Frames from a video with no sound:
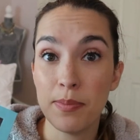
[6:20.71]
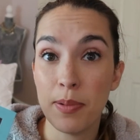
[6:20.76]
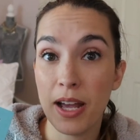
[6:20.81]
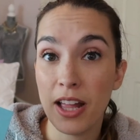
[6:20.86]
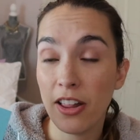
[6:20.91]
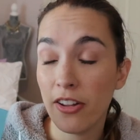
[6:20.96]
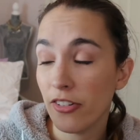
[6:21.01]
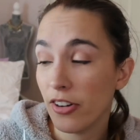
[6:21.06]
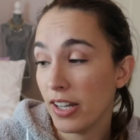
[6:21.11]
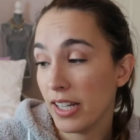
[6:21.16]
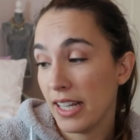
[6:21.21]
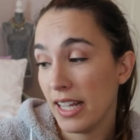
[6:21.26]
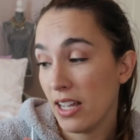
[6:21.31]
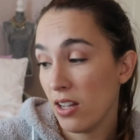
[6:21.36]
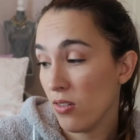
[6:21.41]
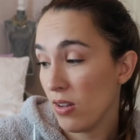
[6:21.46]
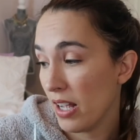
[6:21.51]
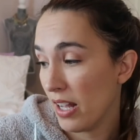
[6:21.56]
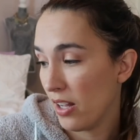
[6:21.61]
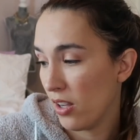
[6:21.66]
palette right now,
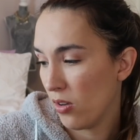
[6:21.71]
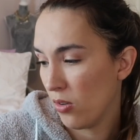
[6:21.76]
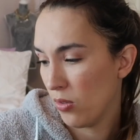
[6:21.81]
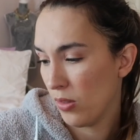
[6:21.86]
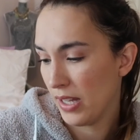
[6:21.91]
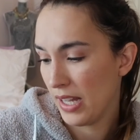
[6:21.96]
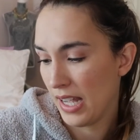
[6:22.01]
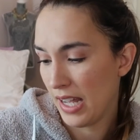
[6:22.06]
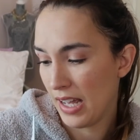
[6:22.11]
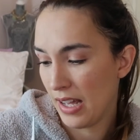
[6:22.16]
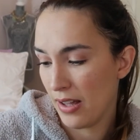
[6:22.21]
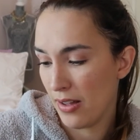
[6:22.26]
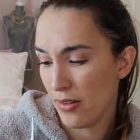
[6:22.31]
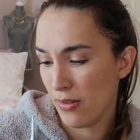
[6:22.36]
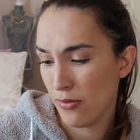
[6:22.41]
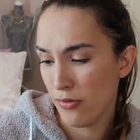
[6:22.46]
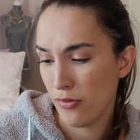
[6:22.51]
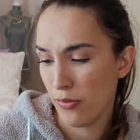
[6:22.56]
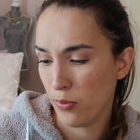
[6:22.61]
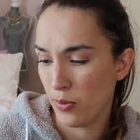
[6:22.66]
I only
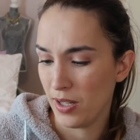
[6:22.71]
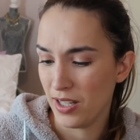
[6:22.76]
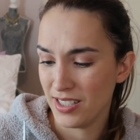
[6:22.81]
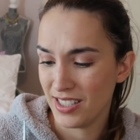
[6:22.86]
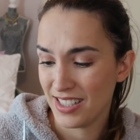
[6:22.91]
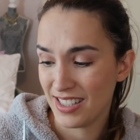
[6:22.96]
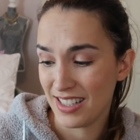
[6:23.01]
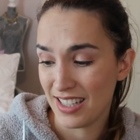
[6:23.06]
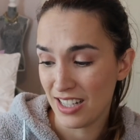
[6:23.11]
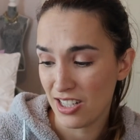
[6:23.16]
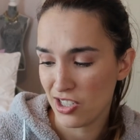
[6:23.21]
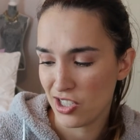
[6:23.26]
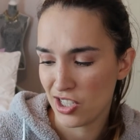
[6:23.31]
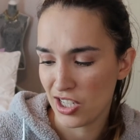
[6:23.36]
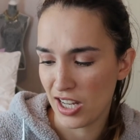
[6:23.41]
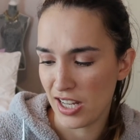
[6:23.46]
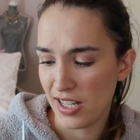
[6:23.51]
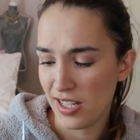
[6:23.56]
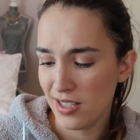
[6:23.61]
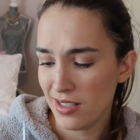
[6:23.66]
have, what, 6
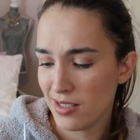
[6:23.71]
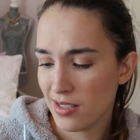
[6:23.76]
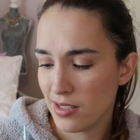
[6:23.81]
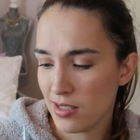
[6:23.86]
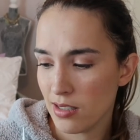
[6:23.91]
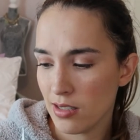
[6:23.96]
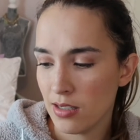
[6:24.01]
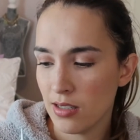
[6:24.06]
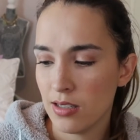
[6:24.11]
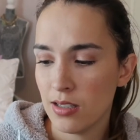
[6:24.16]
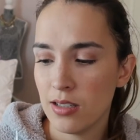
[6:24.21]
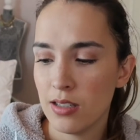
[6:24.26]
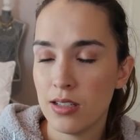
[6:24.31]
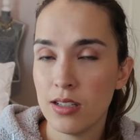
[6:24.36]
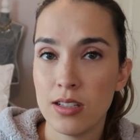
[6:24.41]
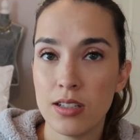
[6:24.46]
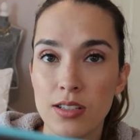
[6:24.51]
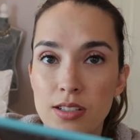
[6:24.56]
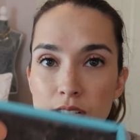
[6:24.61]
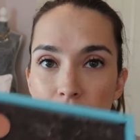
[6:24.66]
shades?
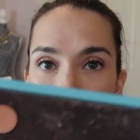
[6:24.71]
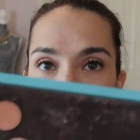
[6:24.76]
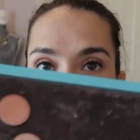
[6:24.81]
So